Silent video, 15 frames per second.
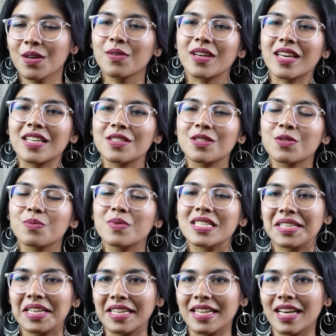Okay, so
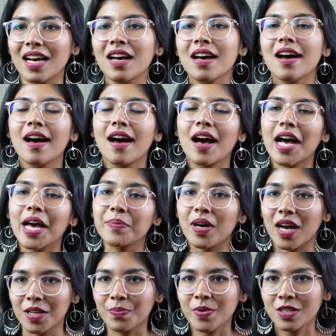Miss Linda, I'm
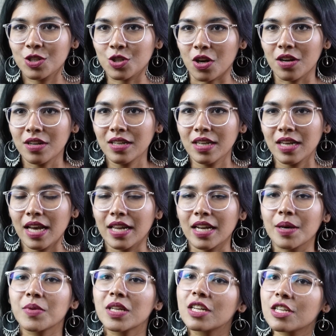Anpin John and
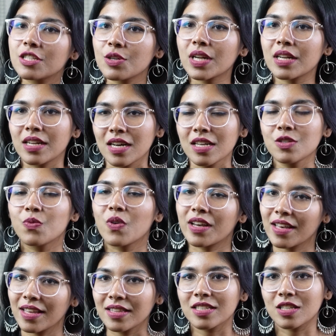I'm the district nurse
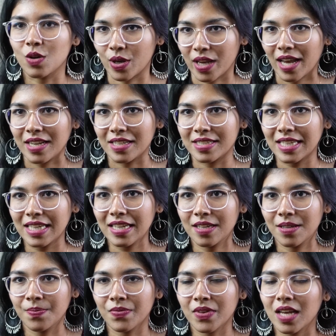working in this locality
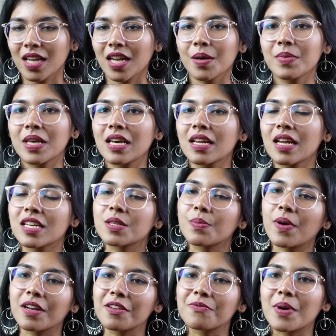and I'm here as a
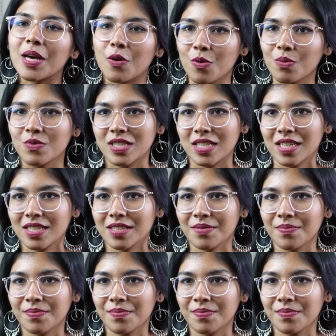part of my home visit.